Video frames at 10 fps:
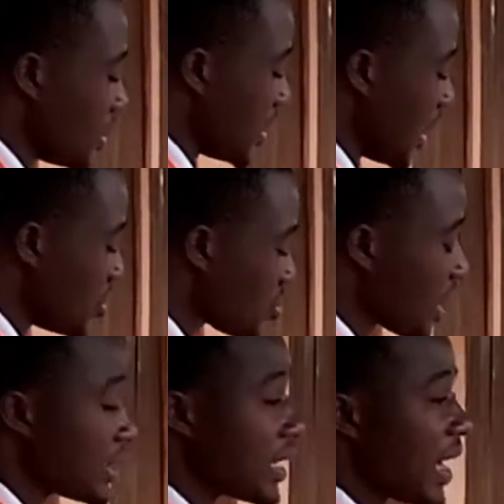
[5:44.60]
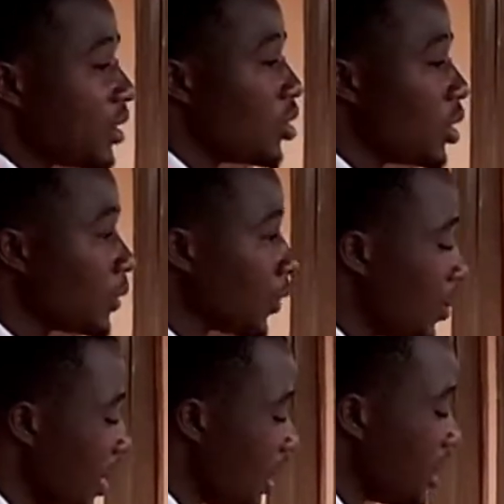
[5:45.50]
the interest that he got from
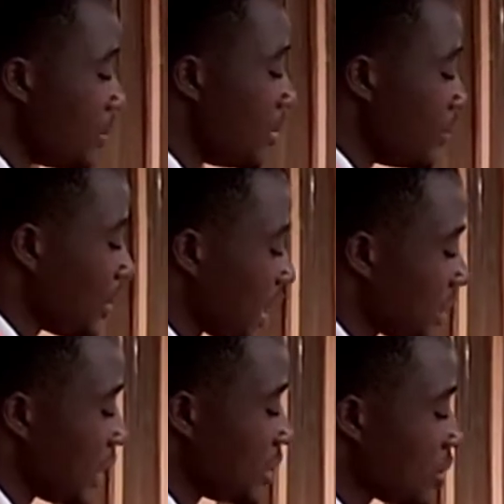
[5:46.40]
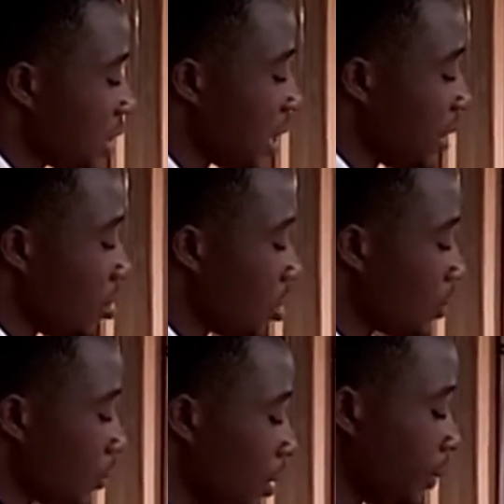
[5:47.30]
ADB plus the interest that he got
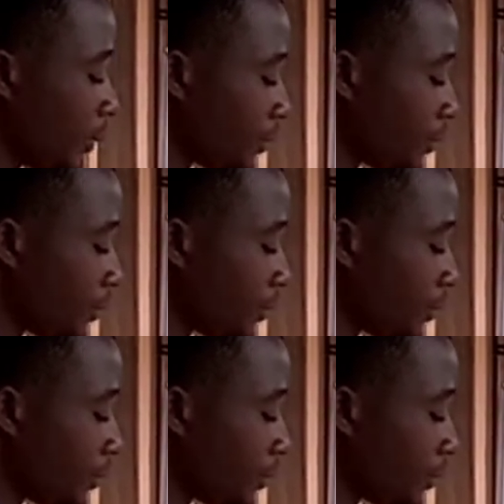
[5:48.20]
from